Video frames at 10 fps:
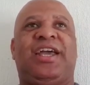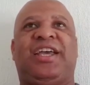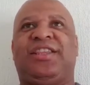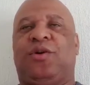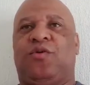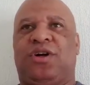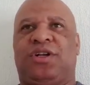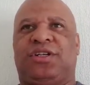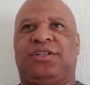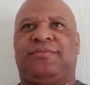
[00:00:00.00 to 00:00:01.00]
in the
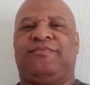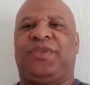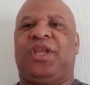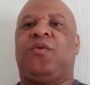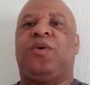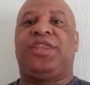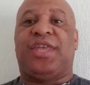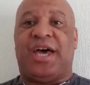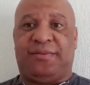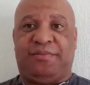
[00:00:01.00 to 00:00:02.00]
world. With
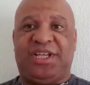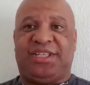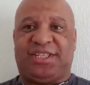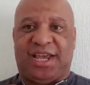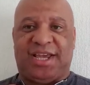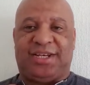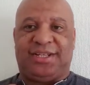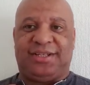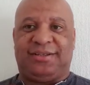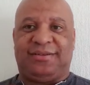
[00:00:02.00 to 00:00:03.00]
that being said,